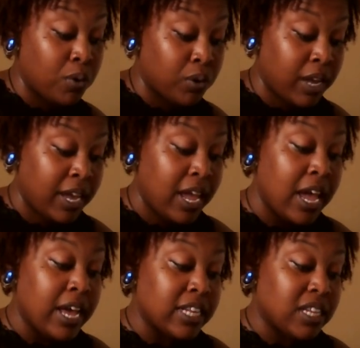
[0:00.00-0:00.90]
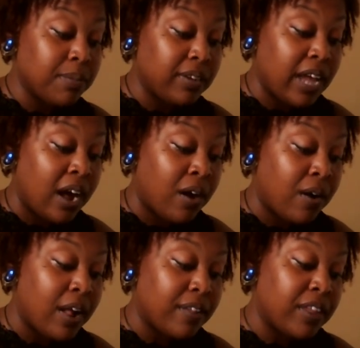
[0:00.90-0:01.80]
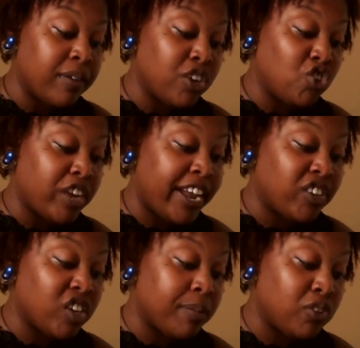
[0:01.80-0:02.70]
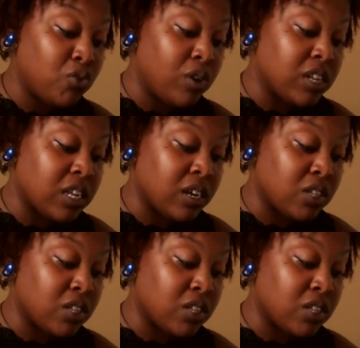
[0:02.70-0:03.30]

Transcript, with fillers: Okay, some of y'all there is change coming to us uh,